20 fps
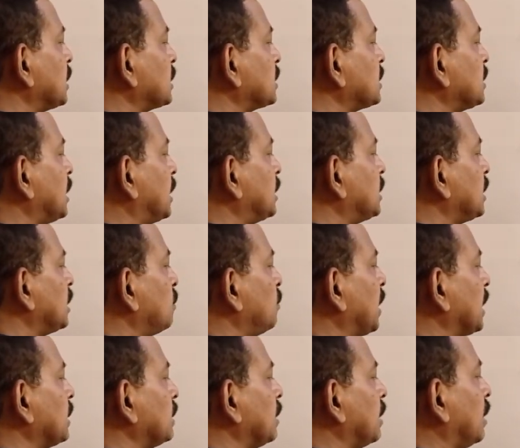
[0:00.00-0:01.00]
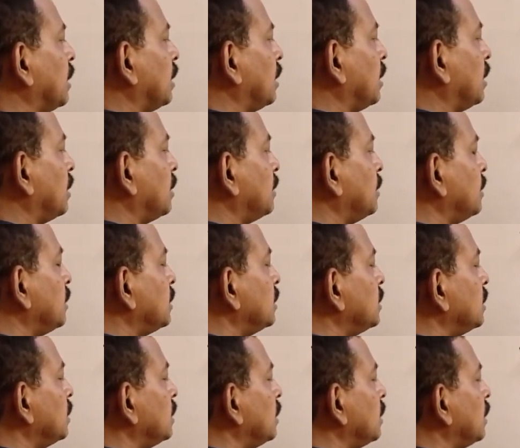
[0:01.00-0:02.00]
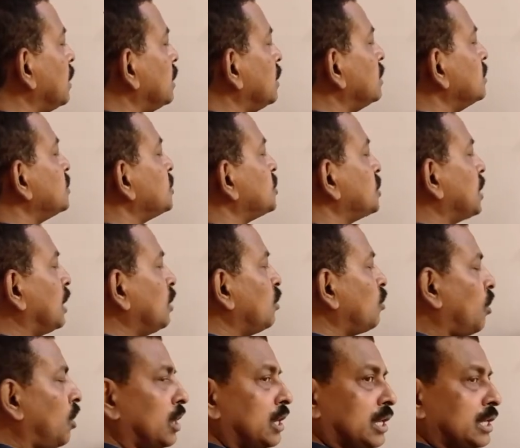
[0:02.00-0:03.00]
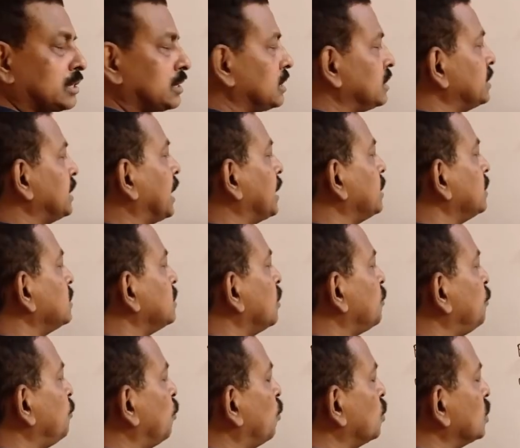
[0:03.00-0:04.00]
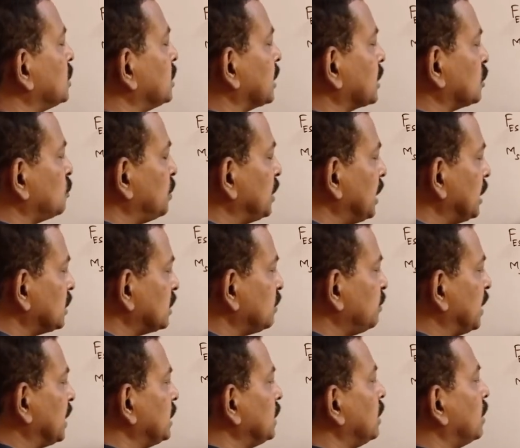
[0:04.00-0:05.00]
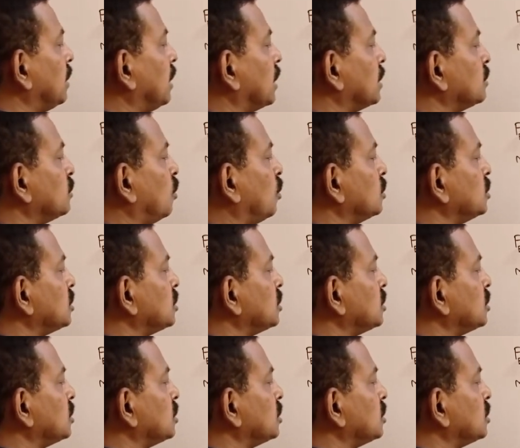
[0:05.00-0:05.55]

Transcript: exerted by Sun on Earth, that is the force experienced by Earth